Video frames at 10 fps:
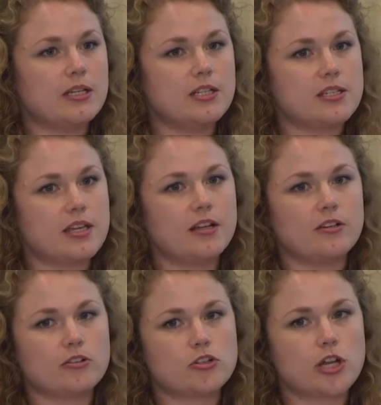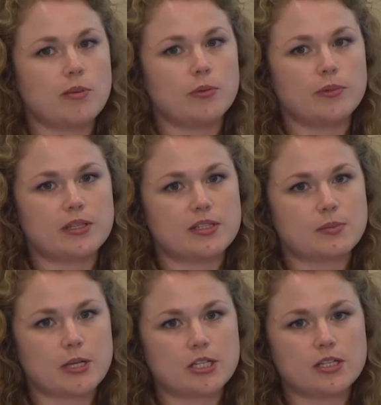initiated on treatment with the
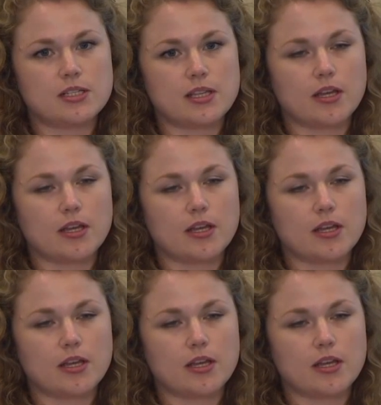specialist,